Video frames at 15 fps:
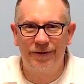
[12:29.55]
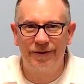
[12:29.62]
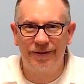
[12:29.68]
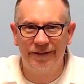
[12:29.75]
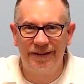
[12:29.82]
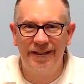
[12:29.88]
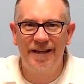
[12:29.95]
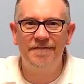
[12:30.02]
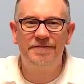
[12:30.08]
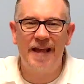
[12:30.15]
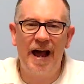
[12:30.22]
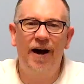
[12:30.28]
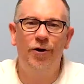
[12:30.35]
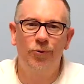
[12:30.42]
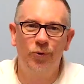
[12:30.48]
lived
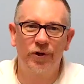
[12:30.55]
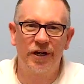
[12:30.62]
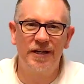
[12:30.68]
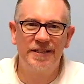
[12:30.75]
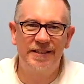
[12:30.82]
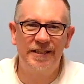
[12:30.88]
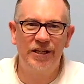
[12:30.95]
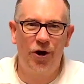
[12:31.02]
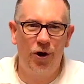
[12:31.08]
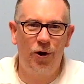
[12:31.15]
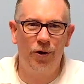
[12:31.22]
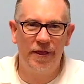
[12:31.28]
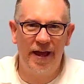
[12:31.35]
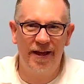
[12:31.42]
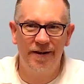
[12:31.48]
out. We're going to see
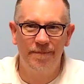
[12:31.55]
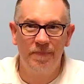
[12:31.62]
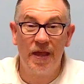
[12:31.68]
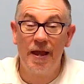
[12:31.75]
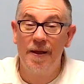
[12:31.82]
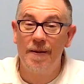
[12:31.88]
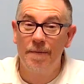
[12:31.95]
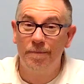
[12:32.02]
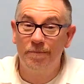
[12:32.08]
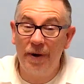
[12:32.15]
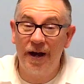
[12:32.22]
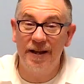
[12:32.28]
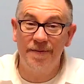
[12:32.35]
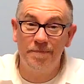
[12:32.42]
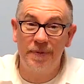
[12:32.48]
all that.
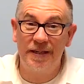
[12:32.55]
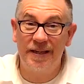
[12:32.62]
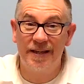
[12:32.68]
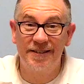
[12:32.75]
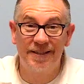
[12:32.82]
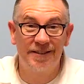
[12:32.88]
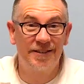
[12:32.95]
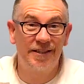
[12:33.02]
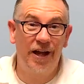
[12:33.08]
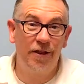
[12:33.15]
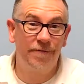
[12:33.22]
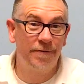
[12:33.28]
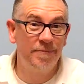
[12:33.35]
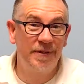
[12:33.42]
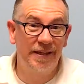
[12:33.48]
But because this is
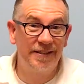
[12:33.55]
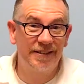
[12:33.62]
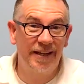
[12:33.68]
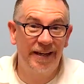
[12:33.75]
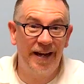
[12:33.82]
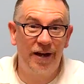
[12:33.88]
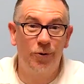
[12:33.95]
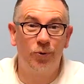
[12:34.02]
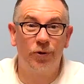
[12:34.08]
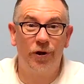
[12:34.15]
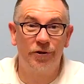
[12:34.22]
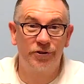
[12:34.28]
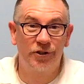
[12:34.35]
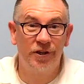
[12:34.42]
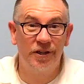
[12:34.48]
health from the inside out, we're
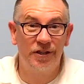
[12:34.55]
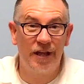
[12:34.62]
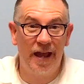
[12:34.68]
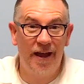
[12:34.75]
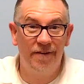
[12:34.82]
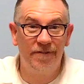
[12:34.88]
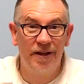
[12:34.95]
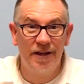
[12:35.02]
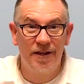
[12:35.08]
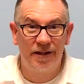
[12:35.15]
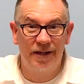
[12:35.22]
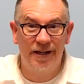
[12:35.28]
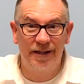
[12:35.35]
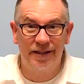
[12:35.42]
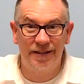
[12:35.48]
also going to have
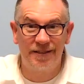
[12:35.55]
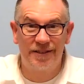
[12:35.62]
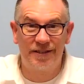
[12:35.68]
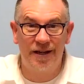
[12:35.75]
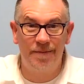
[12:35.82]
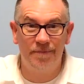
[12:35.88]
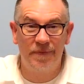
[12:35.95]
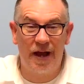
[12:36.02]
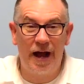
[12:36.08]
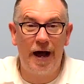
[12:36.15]
some